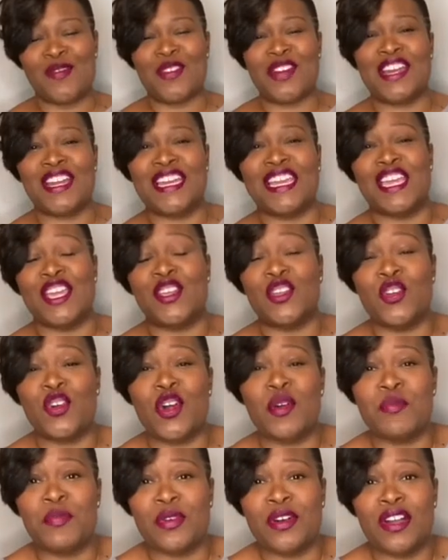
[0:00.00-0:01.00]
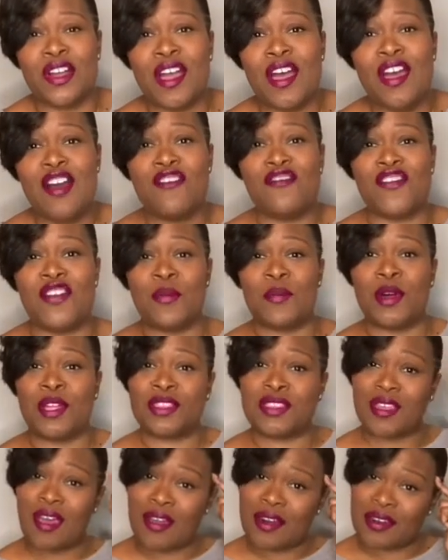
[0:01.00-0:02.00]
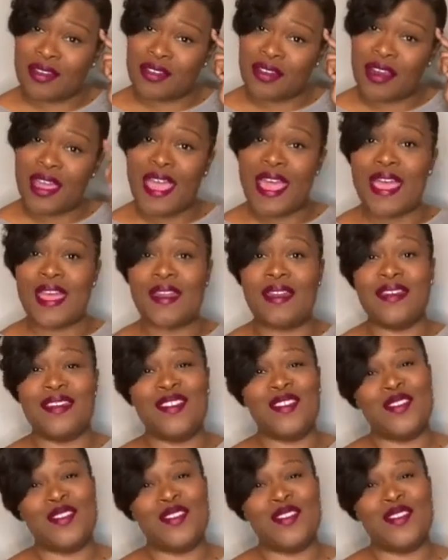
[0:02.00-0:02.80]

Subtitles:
We're going to get your book from a thought in your head